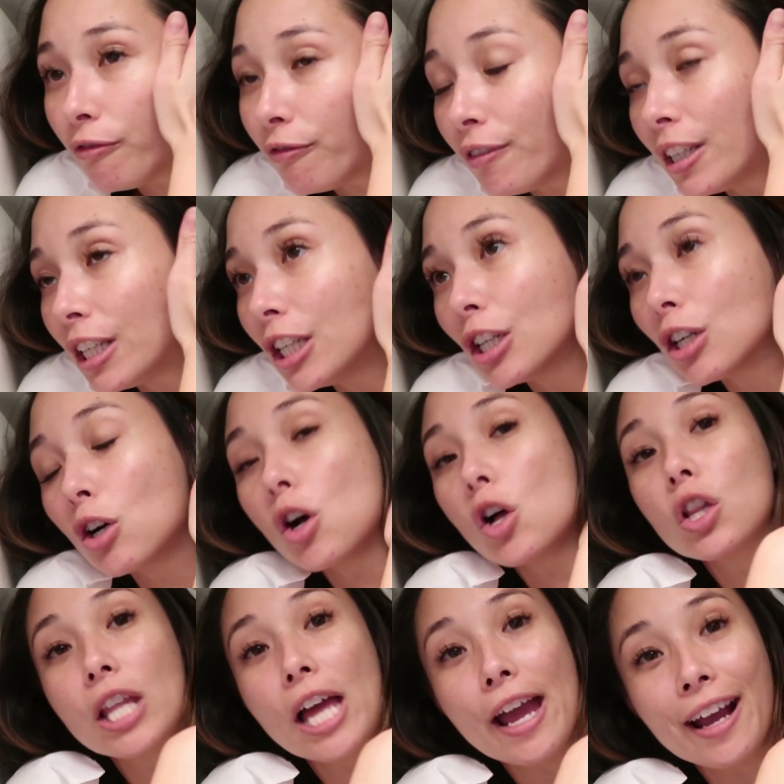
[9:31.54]

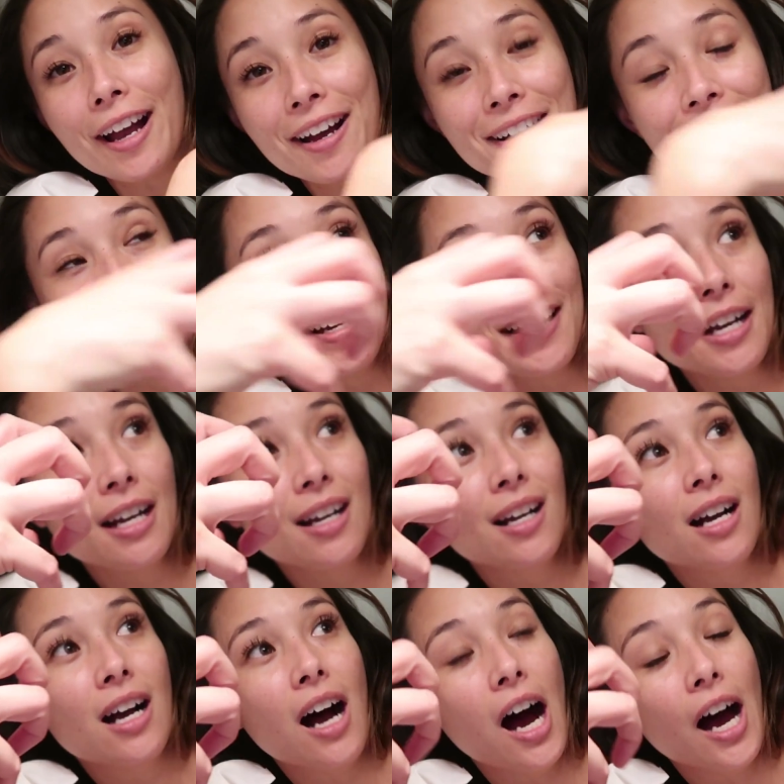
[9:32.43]
feel like
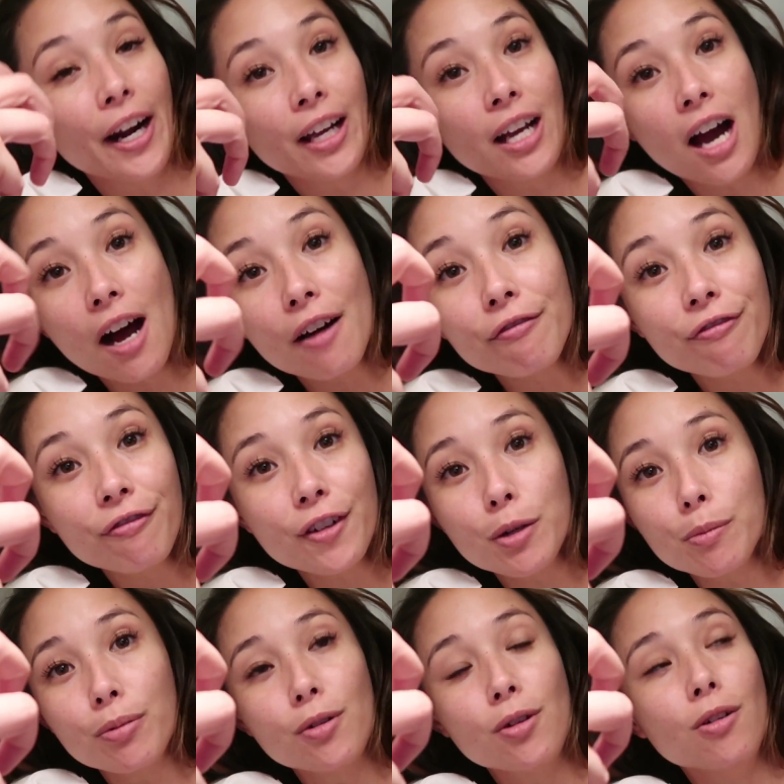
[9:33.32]

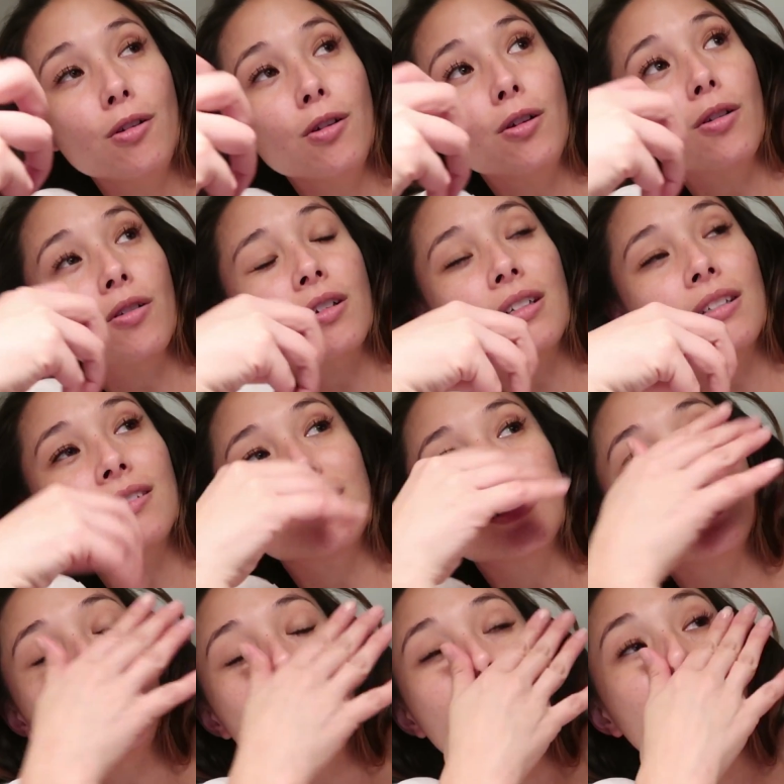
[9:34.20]
uncomfortable,
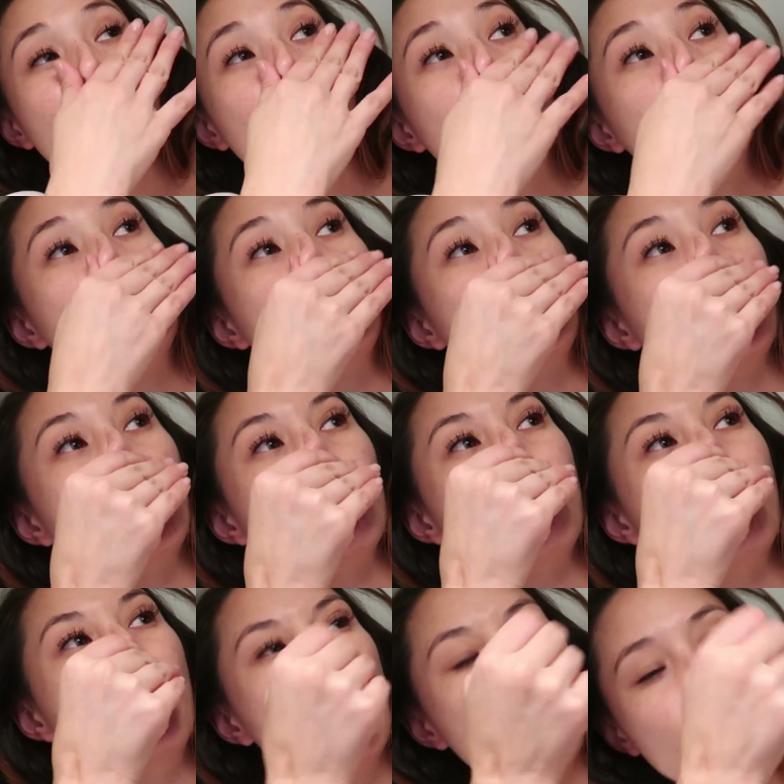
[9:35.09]
you know, to the
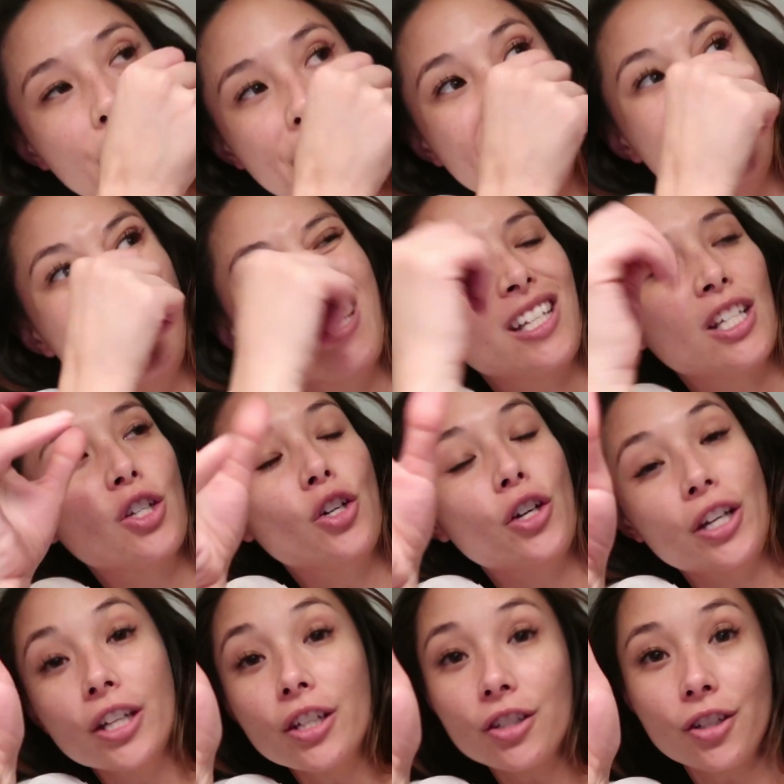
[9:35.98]
point where you just
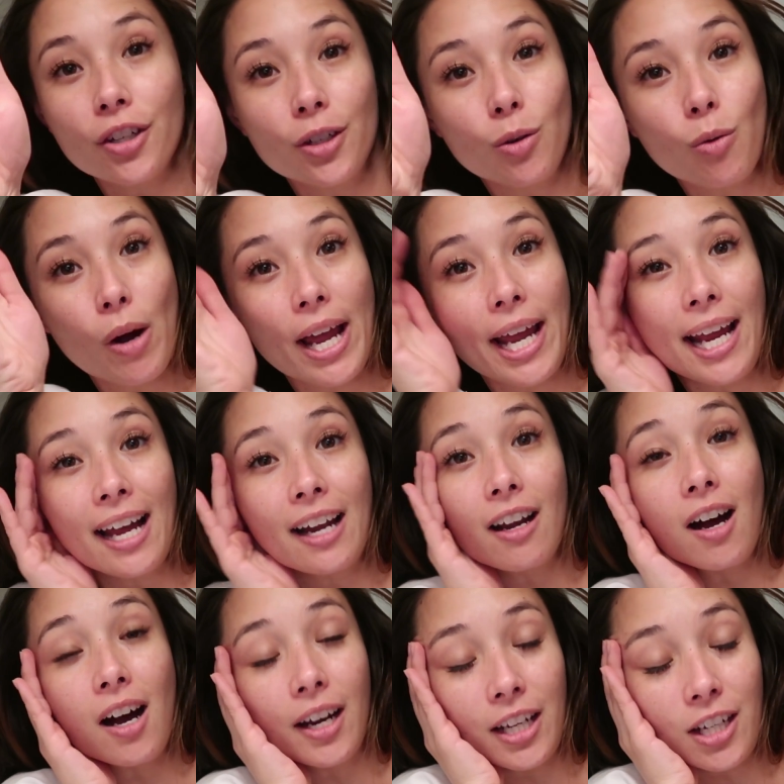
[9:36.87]
couldn't turn away
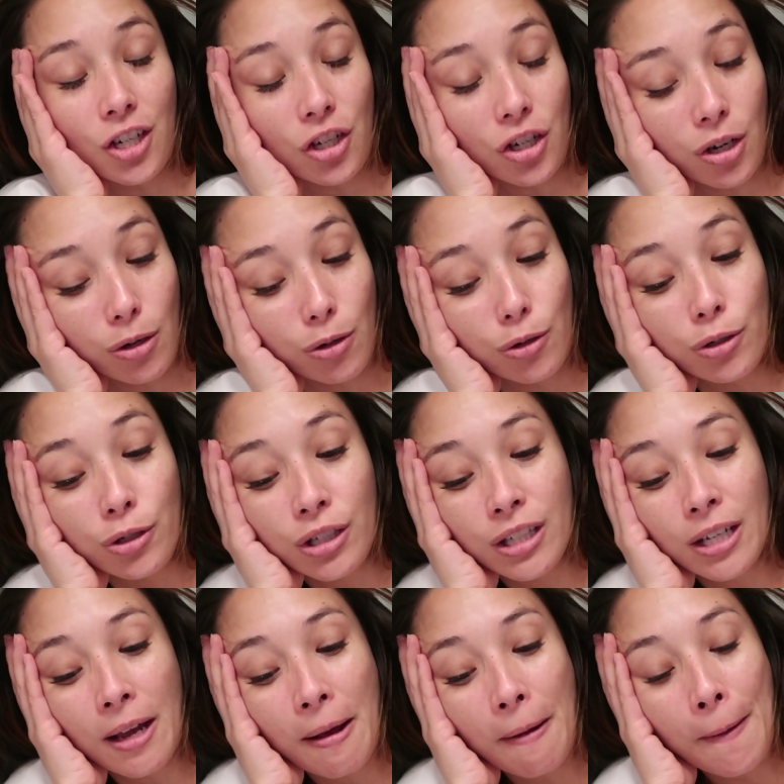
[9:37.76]
on his
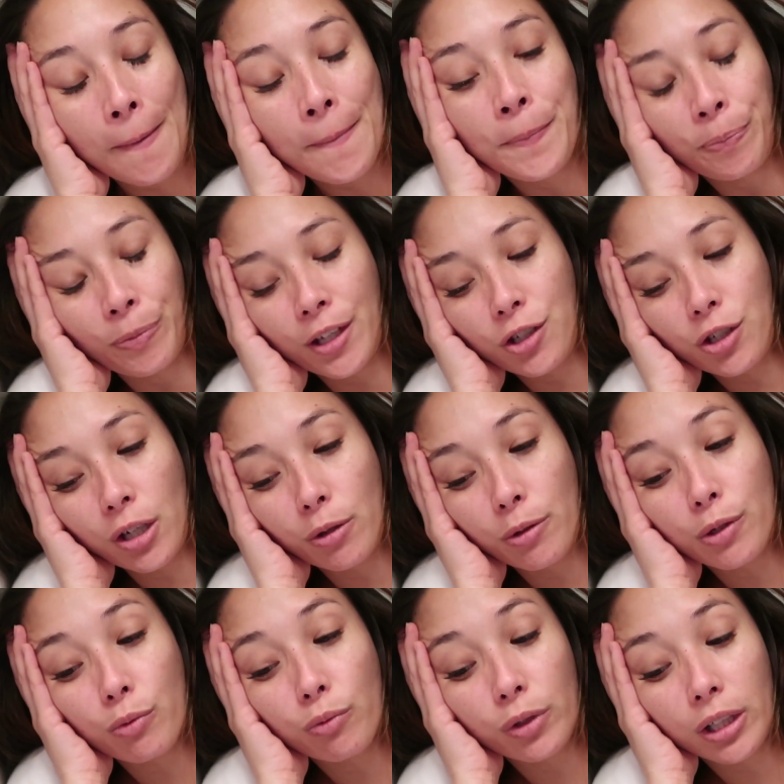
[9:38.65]
shows. So it
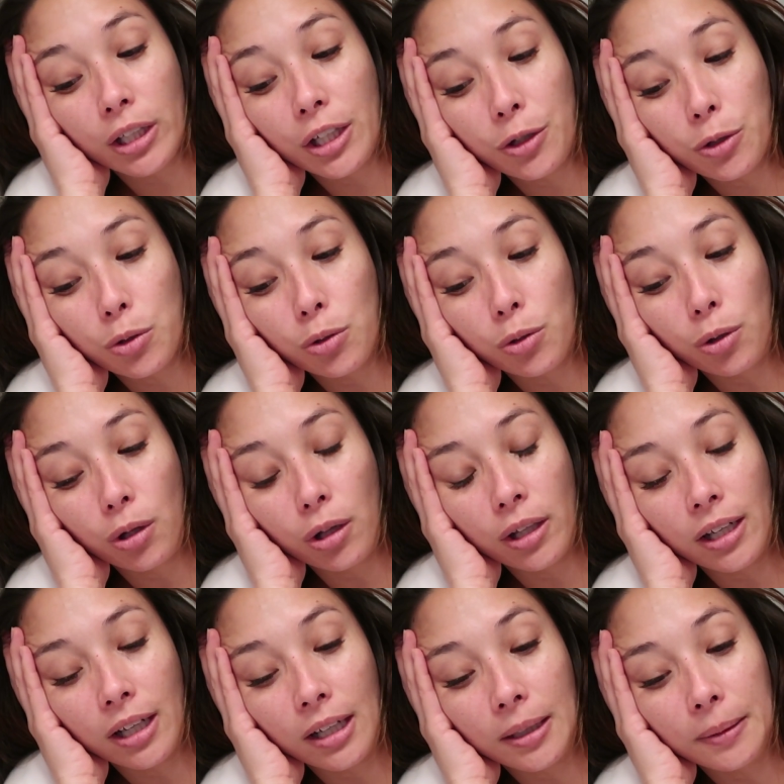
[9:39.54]
was really
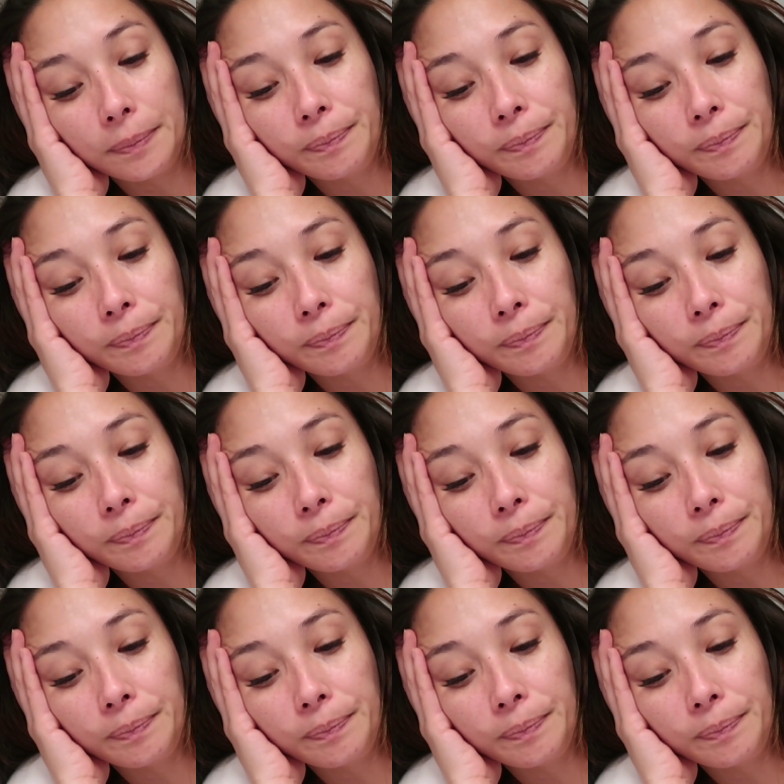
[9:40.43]
cool